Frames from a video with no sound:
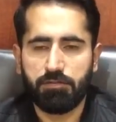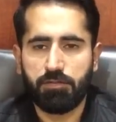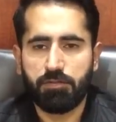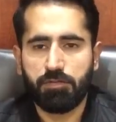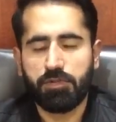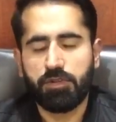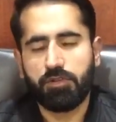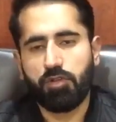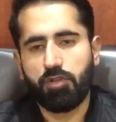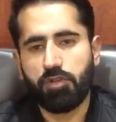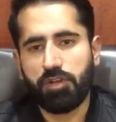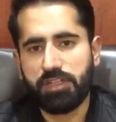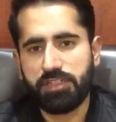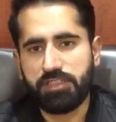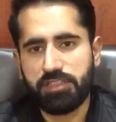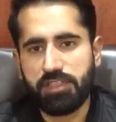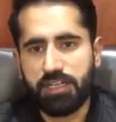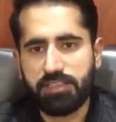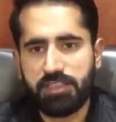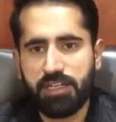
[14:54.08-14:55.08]
wrote
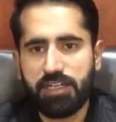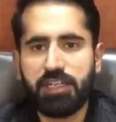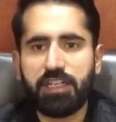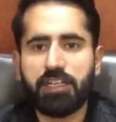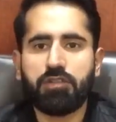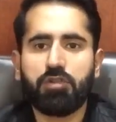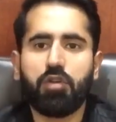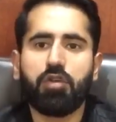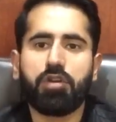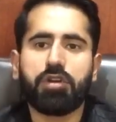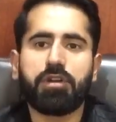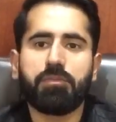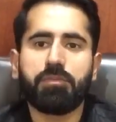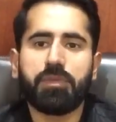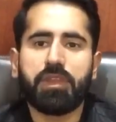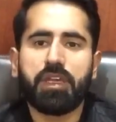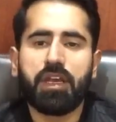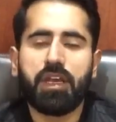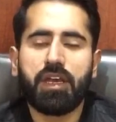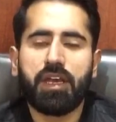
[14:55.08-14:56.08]
his dissenting note,
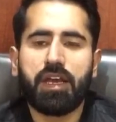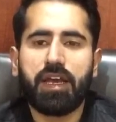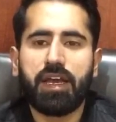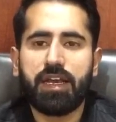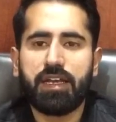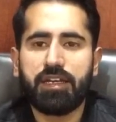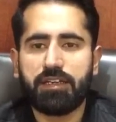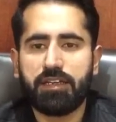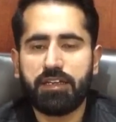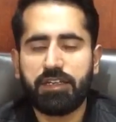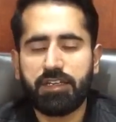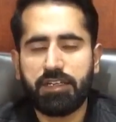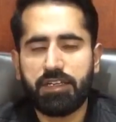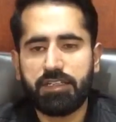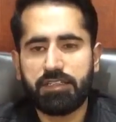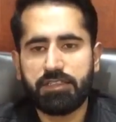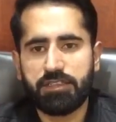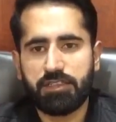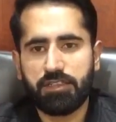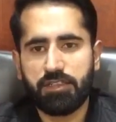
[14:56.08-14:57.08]
and in
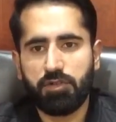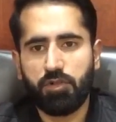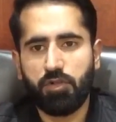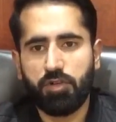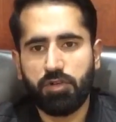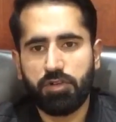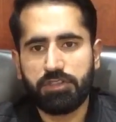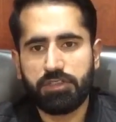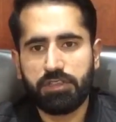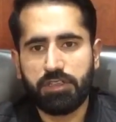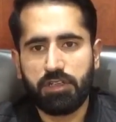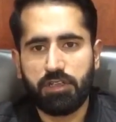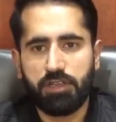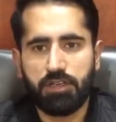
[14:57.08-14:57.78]
his notes